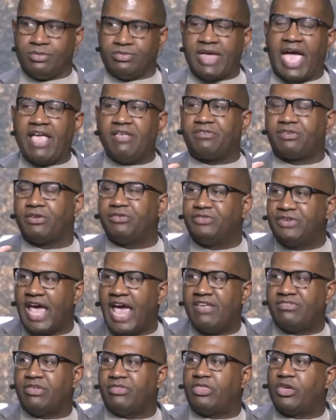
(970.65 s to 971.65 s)
they
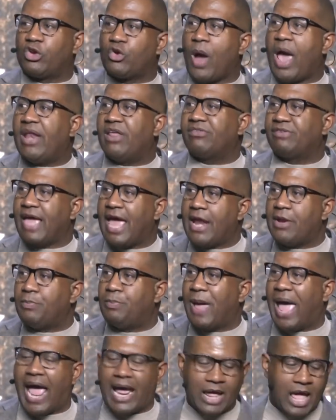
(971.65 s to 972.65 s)
suggest that the greatest
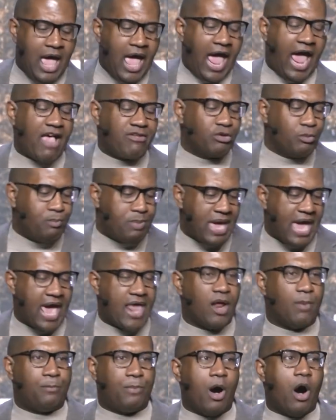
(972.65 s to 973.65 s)
impact has
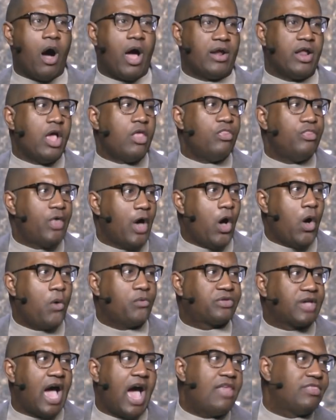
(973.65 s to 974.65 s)
been upon
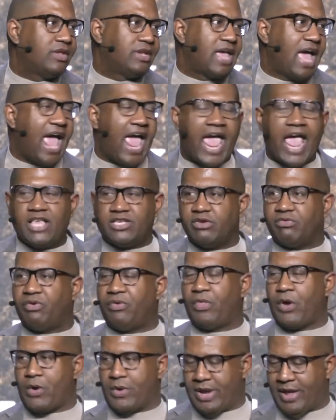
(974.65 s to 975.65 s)
those under the age of
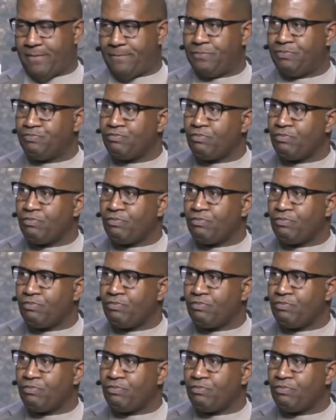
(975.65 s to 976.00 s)
30.